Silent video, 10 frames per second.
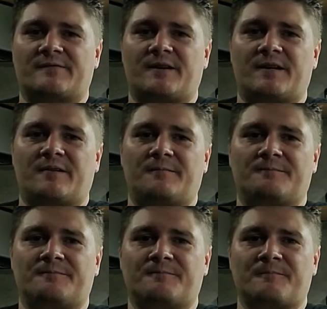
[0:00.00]
video.
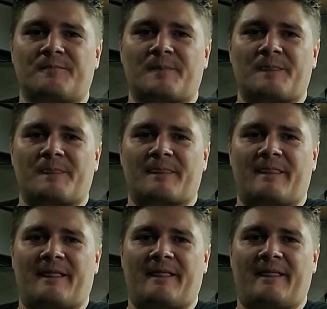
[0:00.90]

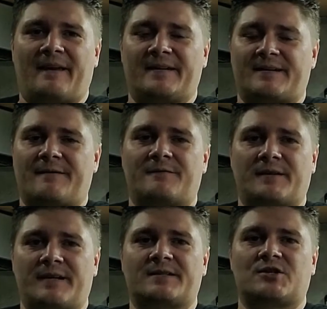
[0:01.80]
And it definitely
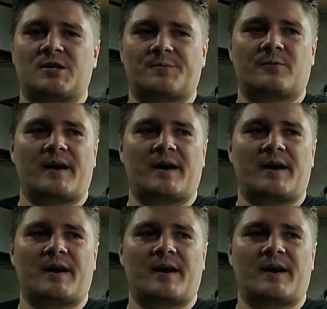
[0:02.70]
is a cheaper way